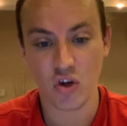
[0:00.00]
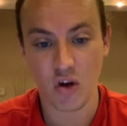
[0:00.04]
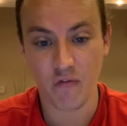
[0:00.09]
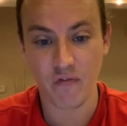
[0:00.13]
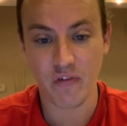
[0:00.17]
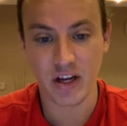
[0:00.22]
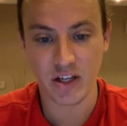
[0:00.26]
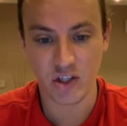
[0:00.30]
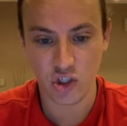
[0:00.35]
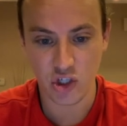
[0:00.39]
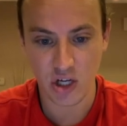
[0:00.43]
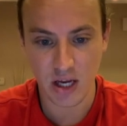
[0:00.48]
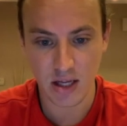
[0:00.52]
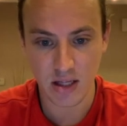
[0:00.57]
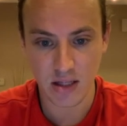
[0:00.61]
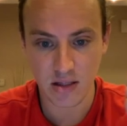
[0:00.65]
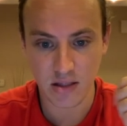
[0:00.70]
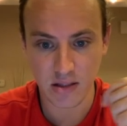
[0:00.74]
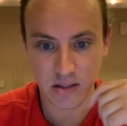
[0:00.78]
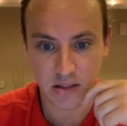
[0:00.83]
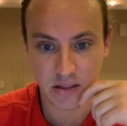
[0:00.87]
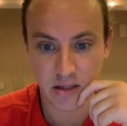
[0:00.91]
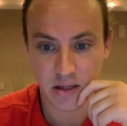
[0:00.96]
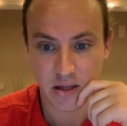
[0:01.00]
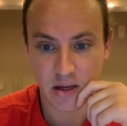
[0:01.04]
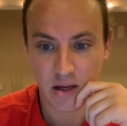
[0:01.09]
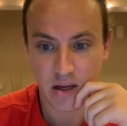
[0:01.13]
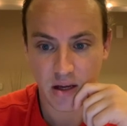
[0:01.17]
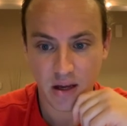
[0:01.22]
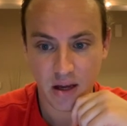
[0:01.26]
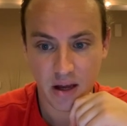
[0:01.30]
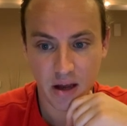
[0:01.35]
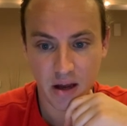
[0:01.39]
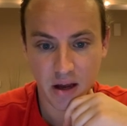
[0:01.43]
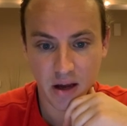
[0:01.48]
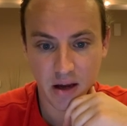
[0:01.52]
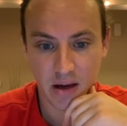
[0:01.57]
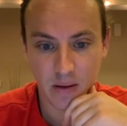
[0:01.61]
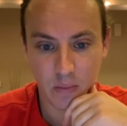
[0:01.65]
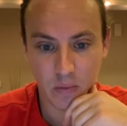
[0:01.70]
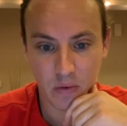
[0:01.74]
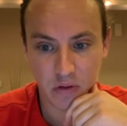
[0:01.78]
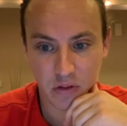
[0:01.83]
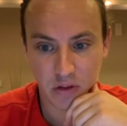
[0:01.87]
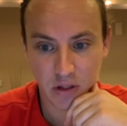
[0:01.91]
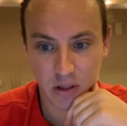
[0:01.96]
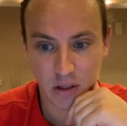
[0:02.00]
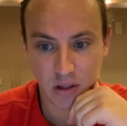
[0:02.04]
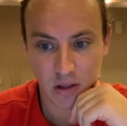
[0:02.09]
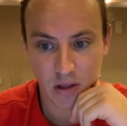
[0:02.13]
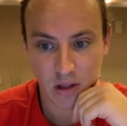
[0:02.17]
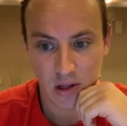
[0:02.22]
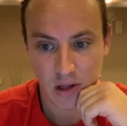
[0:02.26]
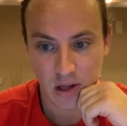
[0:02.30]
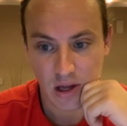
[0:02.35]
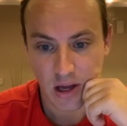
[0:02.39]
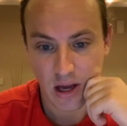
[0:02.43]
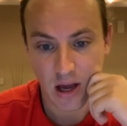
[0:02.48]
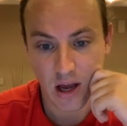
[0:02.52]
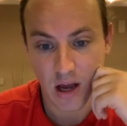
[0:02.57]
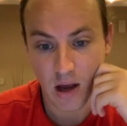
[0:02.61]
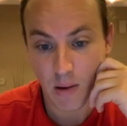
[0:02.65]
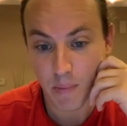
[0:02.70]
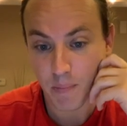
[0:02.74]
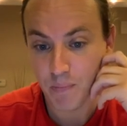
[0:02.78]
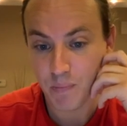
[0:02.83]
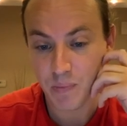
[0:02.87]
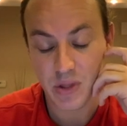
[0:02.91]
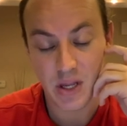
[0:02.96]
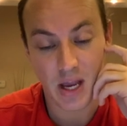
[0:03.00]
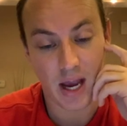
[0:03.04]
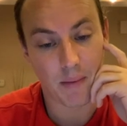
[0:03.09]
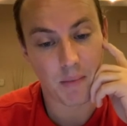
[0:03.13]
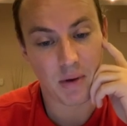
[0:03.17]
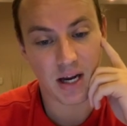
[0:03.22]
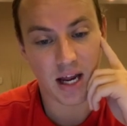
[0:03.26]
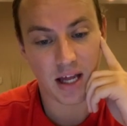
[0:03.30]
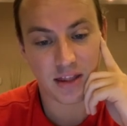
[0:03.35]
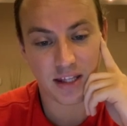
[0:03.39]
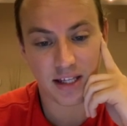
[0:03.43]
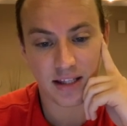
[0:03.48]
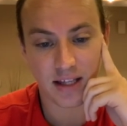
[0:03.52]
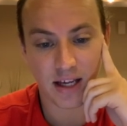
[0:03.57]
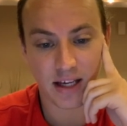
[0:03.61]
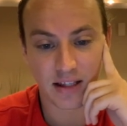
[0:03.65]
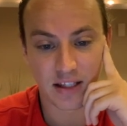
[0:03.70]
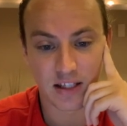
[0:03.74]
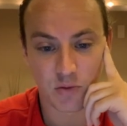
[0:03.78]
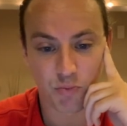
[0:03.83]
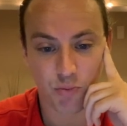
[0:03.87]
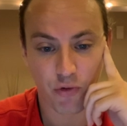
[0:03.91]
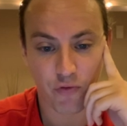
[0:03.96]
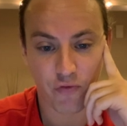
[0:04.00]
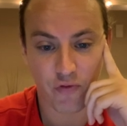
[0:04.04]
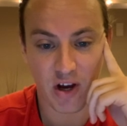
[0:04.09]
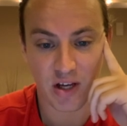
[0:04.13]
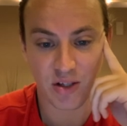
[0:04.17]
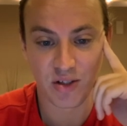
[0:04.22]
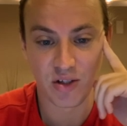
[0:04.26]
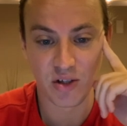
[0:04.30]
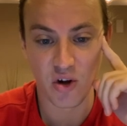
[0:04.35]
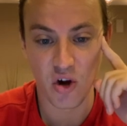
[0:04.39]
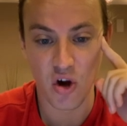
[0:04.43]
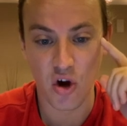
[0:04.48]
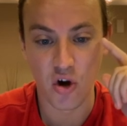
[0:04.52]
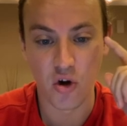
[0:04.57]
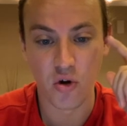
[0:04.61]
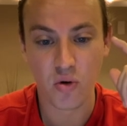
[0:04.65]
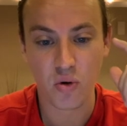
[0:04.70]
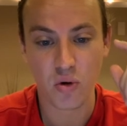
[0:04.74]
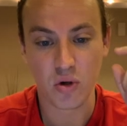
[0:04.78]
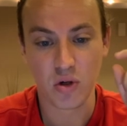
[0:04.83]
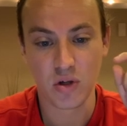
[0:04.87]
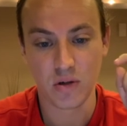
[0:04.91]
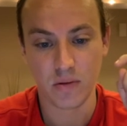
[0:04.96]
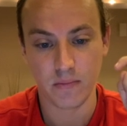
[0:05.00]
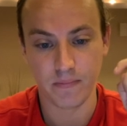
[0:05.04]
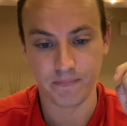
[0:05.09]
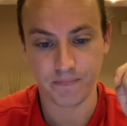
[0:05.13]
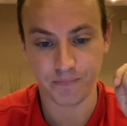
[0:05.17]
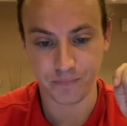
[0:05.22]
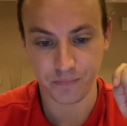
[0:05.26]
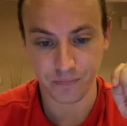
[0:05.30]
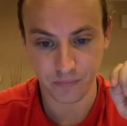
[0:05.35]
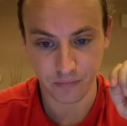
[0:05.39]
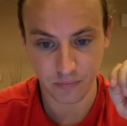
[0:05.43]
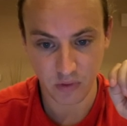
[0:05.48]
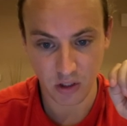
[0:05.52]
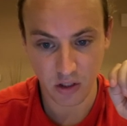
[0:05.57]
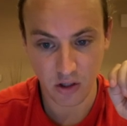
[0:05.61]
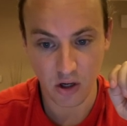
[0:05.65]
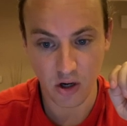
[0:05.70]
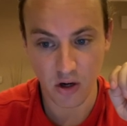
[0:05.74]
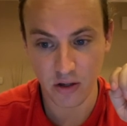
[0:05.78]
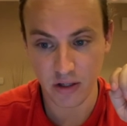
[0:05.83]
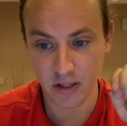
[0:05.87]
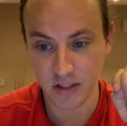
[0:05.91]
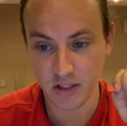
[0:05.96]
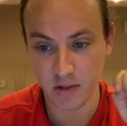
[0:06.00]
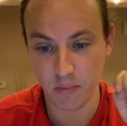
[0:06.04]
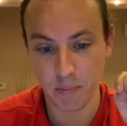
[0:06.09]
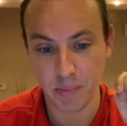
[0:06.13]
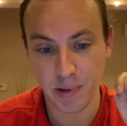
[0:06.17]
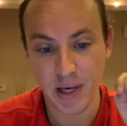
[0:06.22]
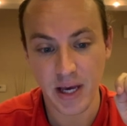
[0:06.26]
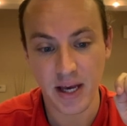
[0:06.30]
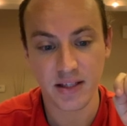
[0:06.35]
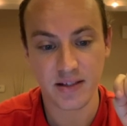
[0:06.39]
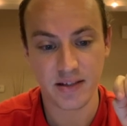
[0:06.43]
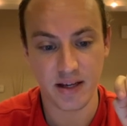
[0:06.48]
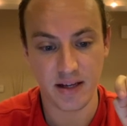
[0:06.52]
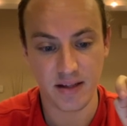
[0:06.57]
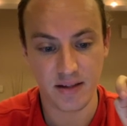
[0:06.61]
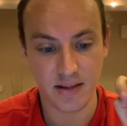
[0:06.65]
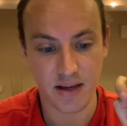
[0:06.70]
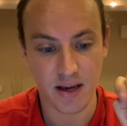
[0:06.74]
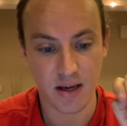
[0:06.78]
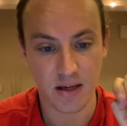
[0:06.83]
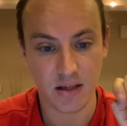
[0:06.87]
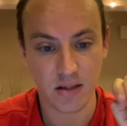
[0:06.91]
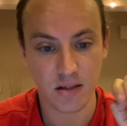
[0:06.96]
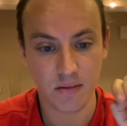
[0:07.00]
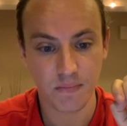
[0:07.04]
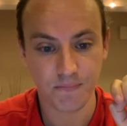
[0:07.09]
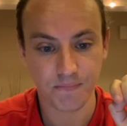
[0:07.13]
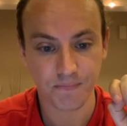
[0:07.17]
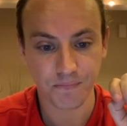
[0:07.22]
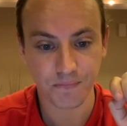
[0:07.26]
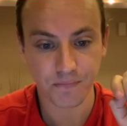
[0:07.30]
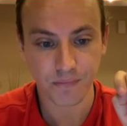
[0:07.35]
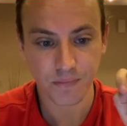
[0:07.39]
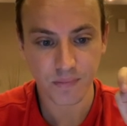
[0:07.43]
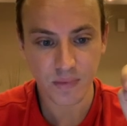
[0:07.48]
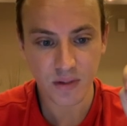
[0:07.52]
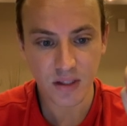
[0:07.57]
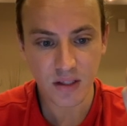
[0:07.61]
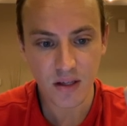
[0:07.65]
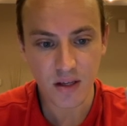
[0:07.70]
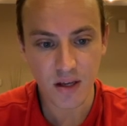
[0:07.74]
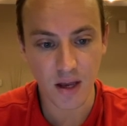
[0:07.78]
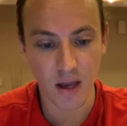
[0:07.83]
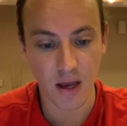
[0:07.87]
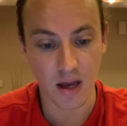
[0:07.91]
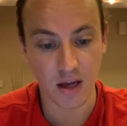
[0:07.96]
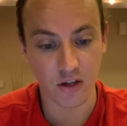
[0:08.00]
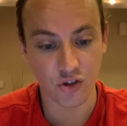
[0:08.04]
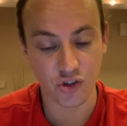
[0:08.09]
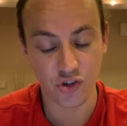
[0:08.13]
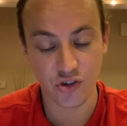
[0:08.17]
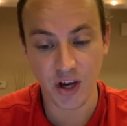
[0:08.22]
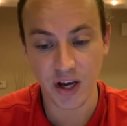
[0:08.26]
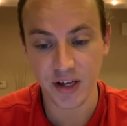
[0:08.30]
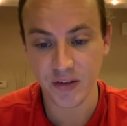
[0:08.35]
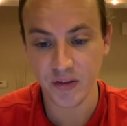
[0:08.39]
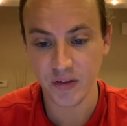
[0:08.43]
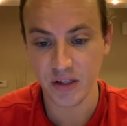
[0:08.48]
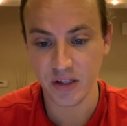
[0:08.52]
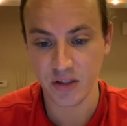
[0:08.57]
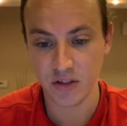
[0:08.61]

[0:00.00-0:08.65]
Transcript: chance with it. I mean, I think like this Professor Oak card, it's a PSA 10, Shadowless